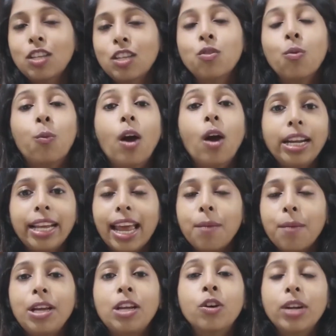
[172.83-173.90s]
So, what
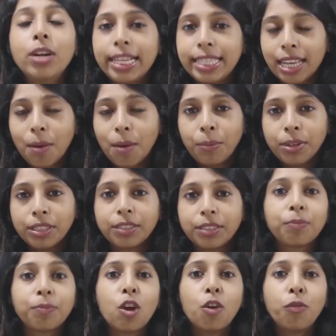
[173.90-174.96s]
can be good
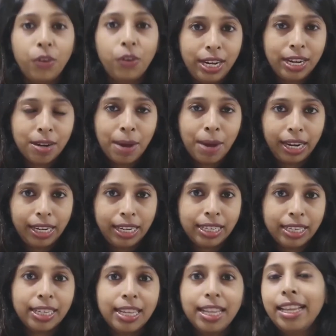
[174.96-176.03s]
examples of a reader
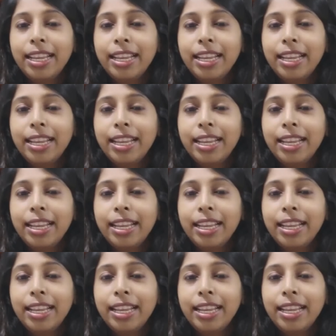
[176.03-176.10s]
magnet?